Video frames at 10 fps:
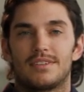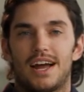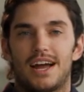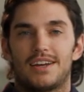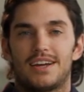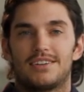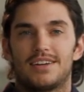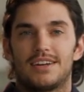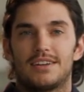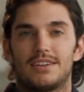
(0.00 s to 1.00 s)
Hack
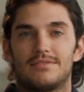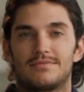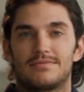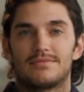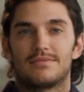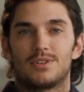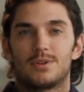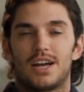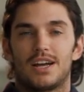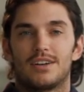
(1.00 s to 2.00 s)
18.
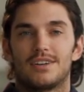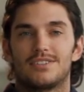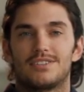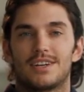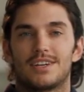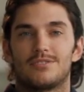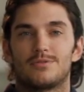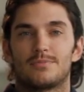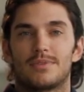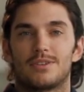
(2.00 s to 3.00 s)
Your iron is sticky
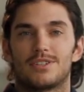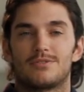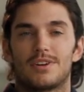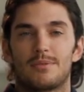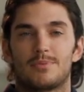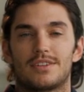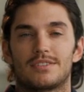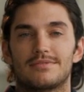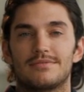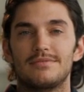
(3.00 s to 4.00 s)
from melted
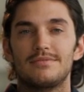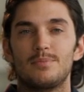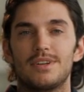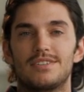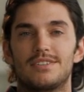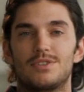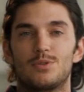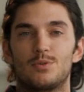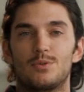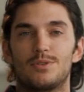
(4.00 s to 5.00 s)
fabric? Once it's
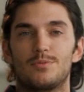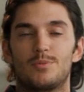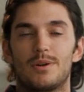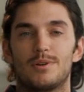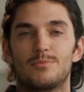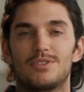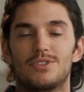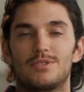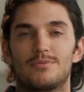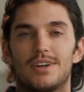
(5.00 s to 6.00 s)
cooled, rub it with
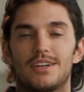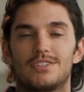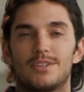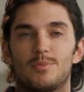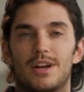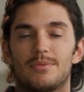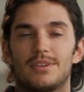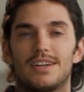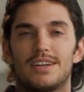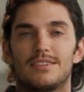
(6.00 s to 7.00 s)
toothpaste and wipe
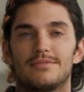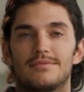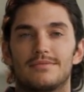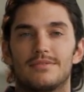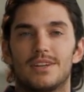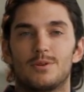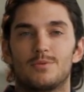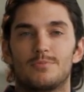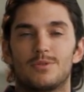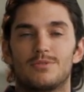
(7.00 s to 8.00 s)
clean. It'll
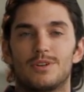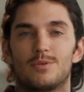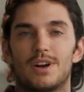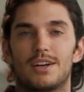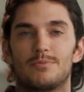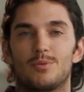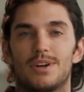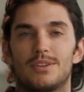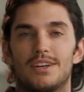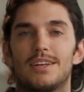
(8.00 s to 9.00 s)
remove the grime
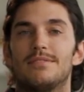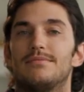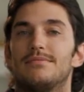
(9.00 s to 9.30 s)
quickly.